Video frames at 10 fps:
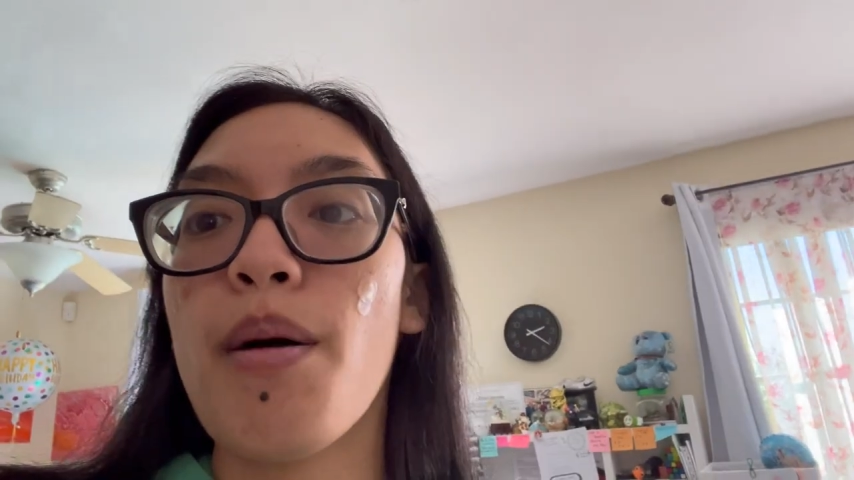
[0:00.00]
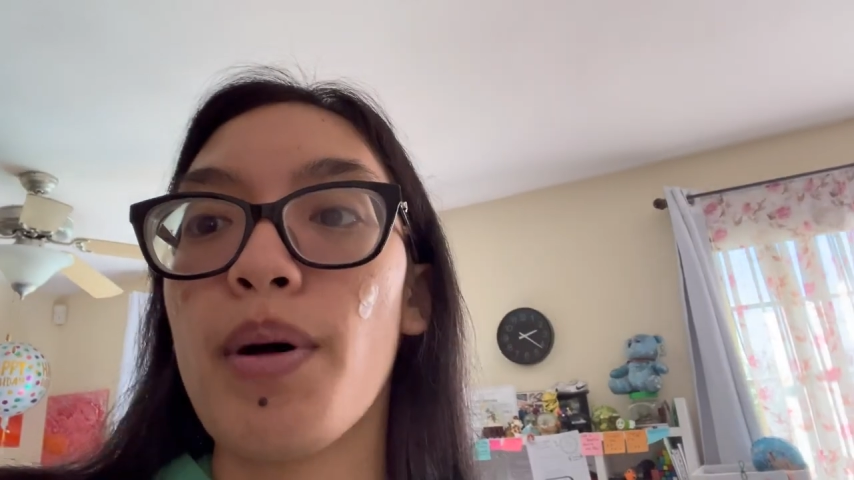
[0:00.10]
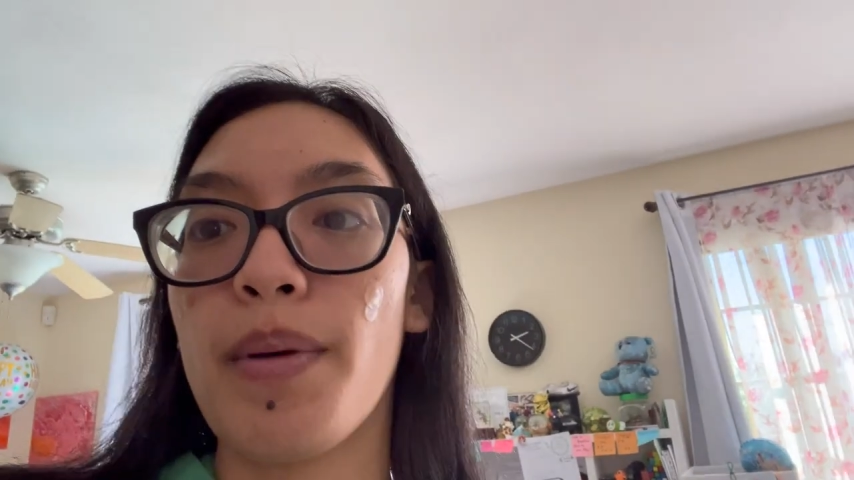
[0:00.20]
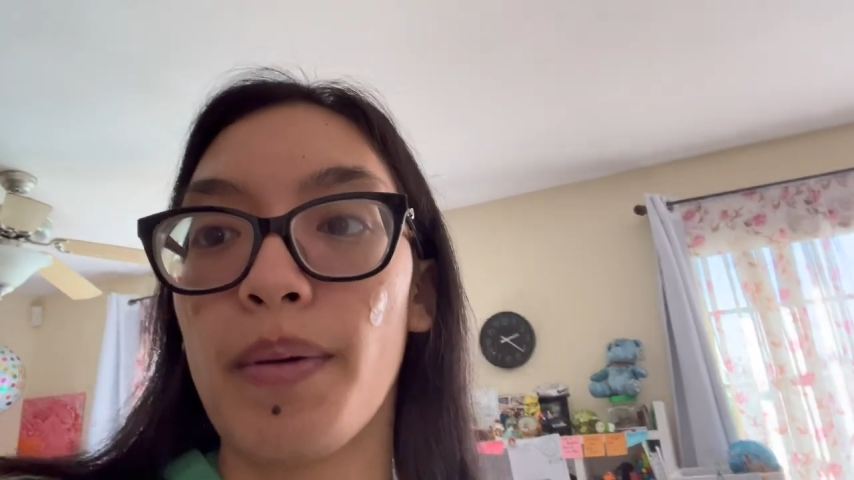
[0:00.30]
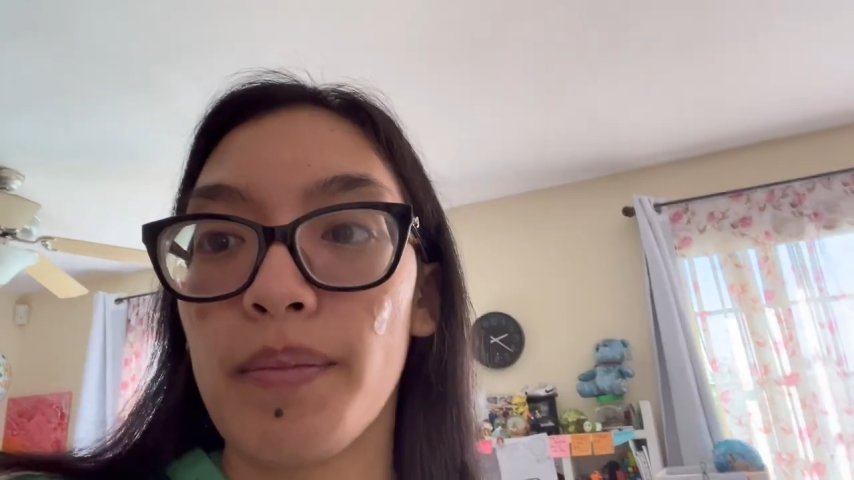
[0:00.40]

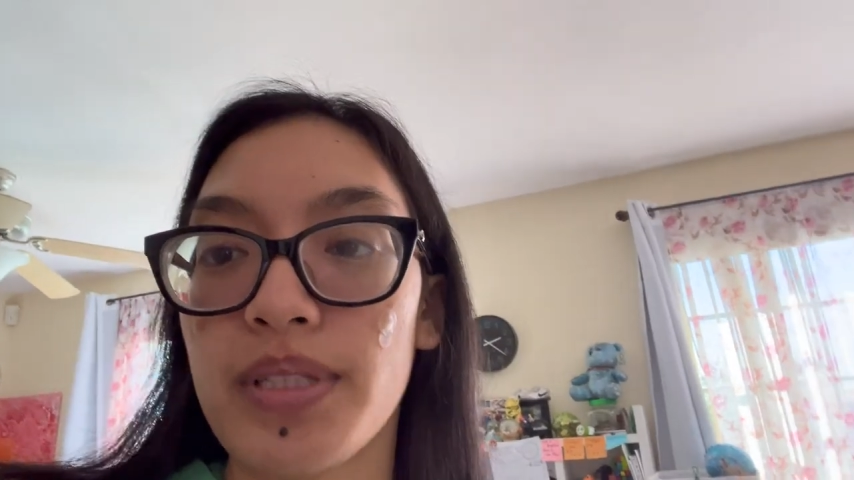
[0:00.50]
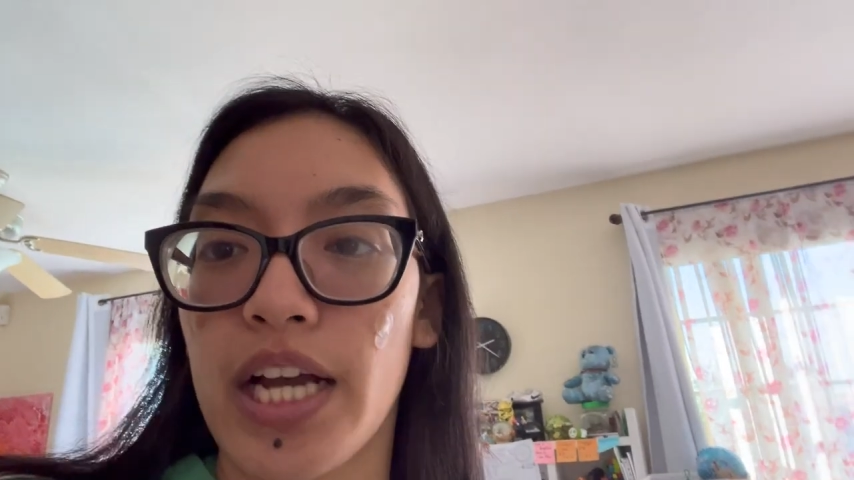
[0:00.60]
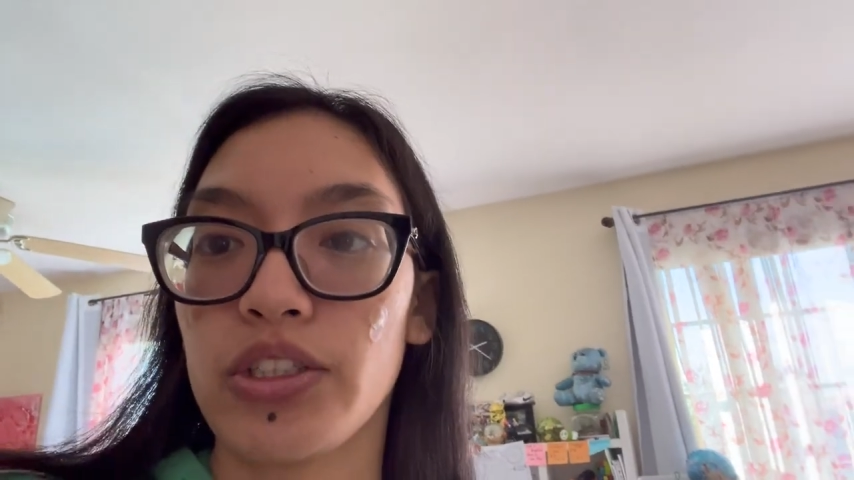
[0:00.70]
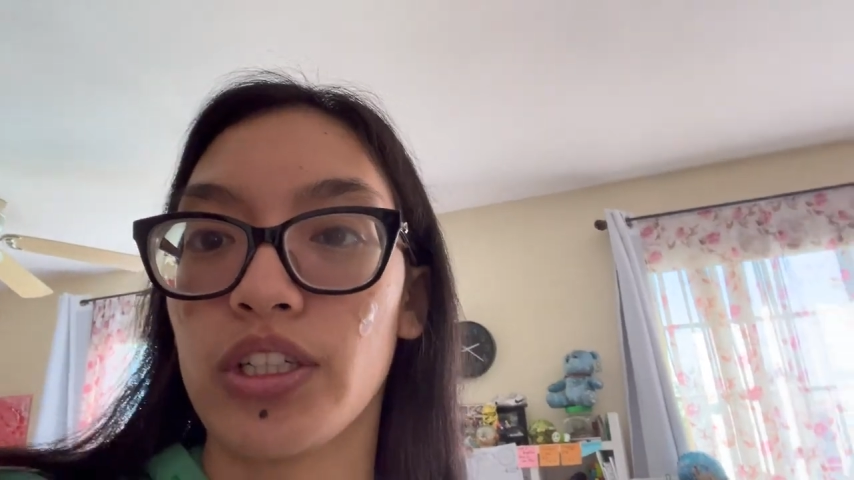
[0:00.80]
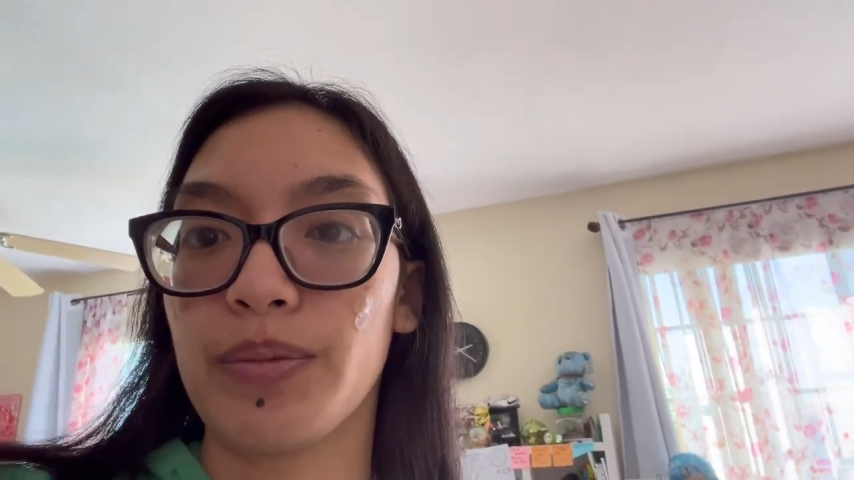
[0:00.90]
But my mom's
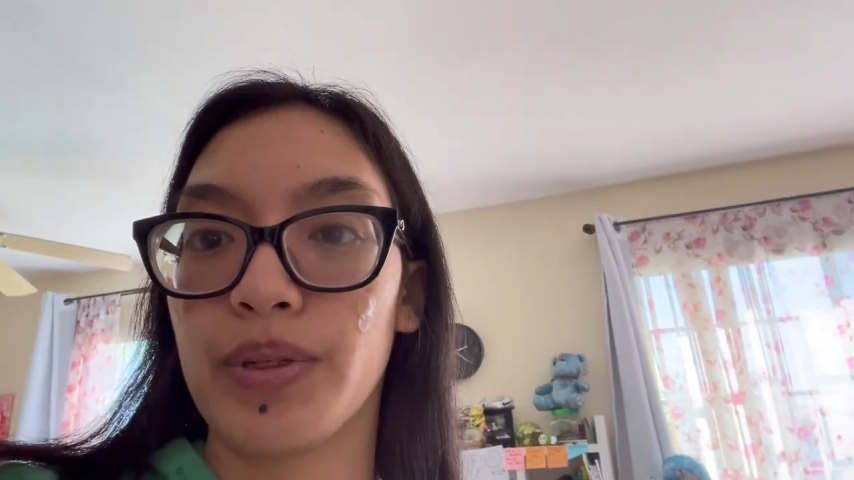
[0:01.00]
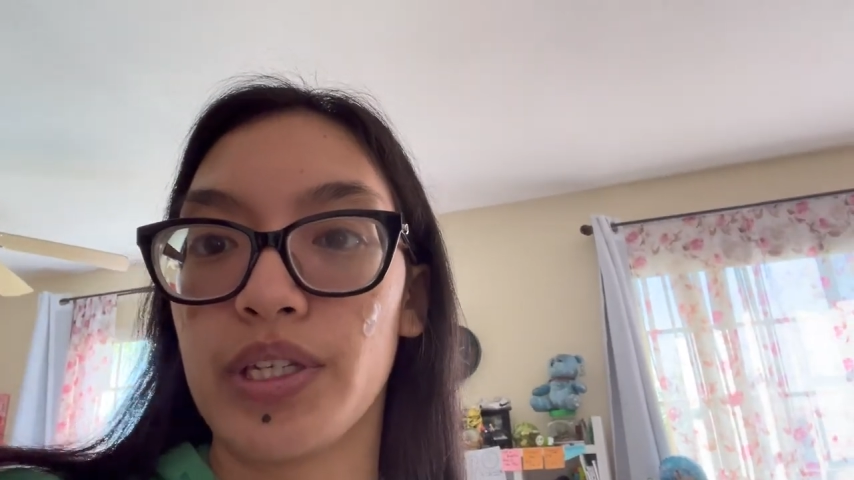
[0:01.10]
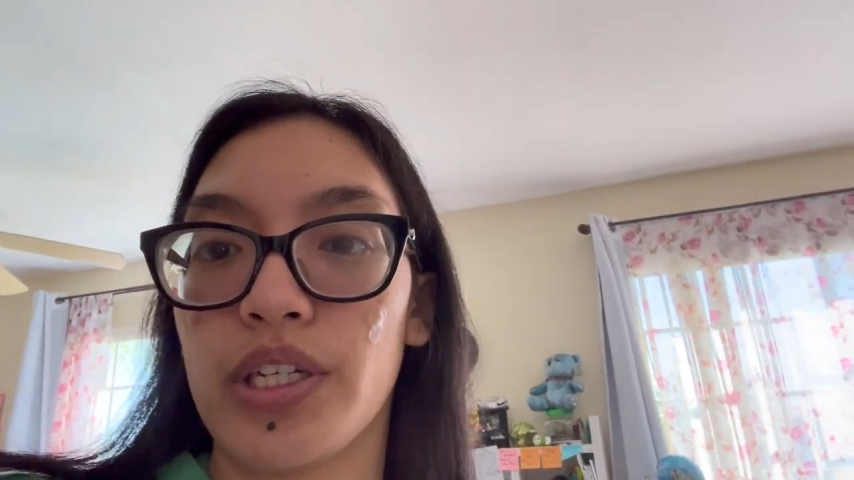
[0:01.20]
actually gonna be